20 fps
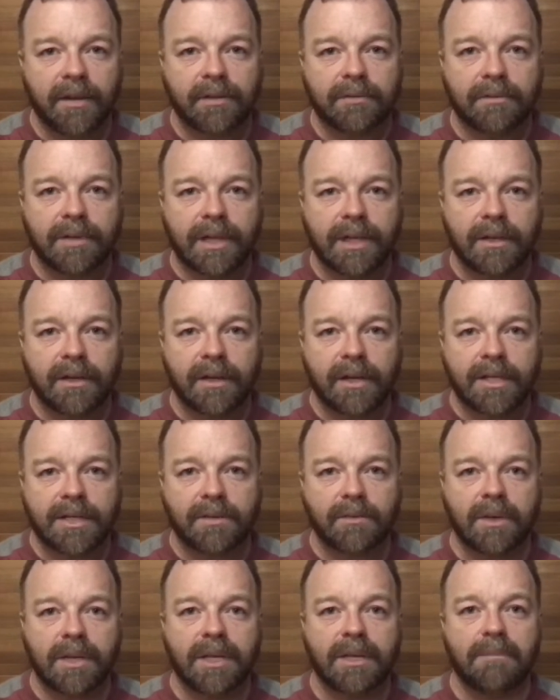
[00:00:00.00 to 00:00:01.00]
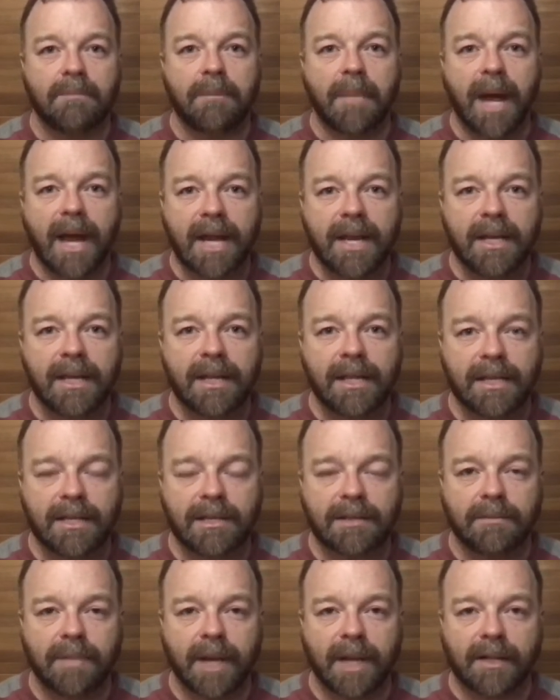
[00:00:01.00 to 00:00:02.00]
I realise that one of the main things
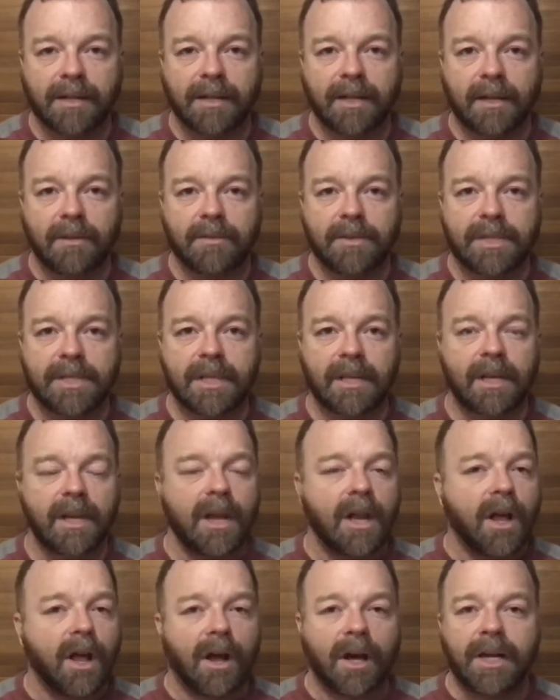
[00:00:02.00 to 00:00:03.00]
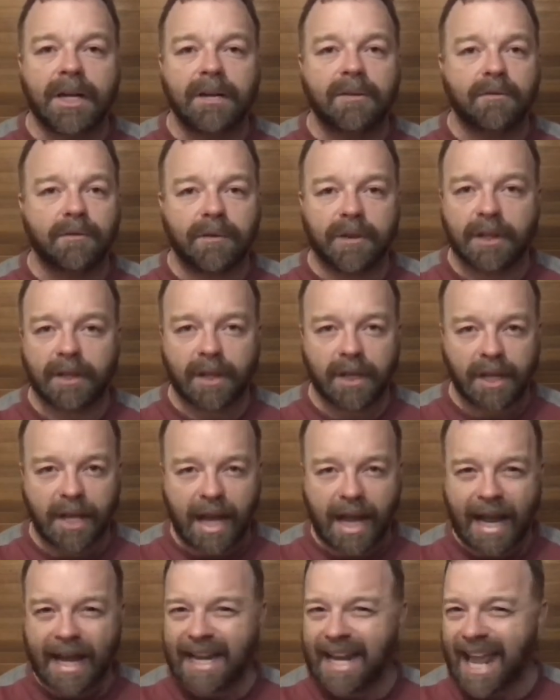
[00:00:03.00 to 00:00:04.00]
about that was that I didn't feel like I
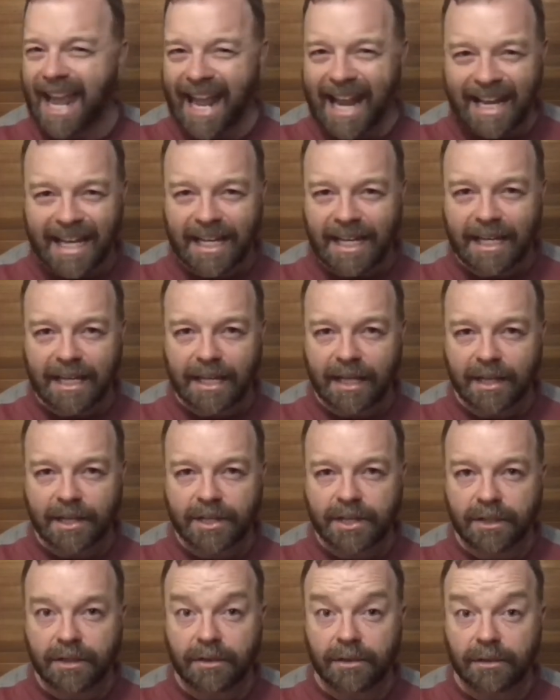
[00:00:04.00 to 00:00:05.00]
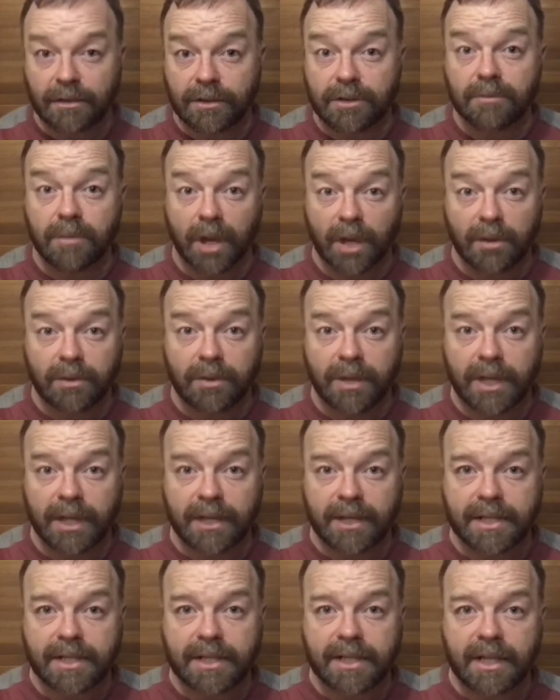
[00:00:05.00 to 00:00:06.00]
had any connection at all to my
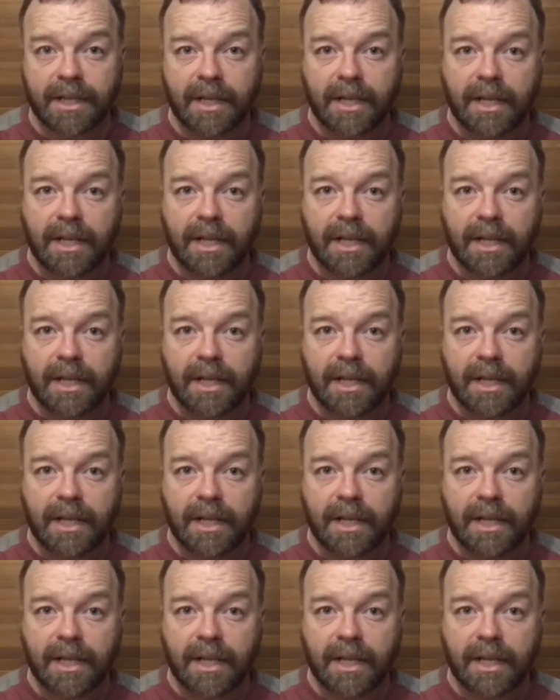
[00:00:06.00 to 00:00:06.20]
audience.